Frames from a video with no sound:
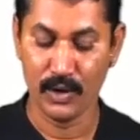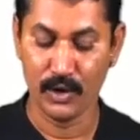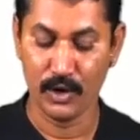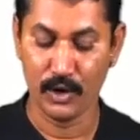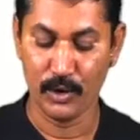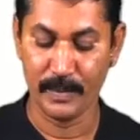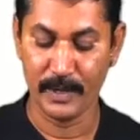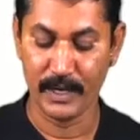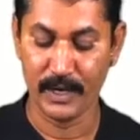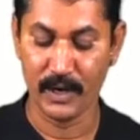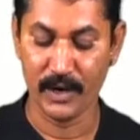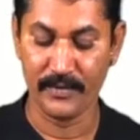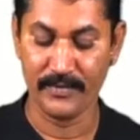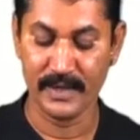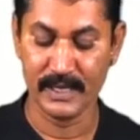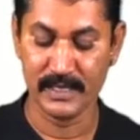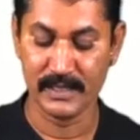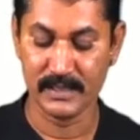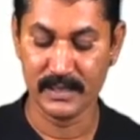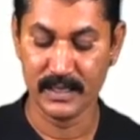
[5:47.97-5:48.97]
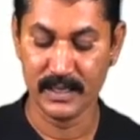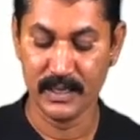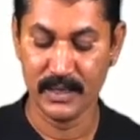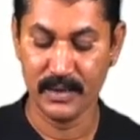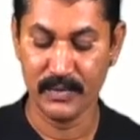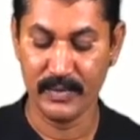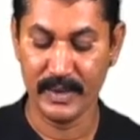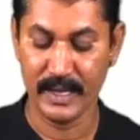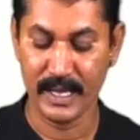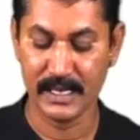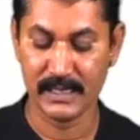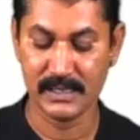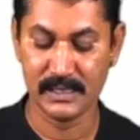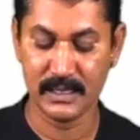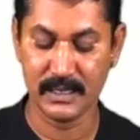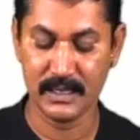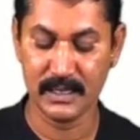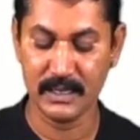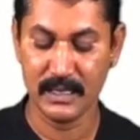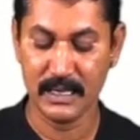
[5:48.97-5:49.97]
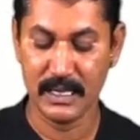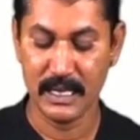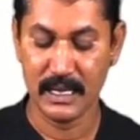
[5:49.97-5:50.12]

OpenOffice, VLC,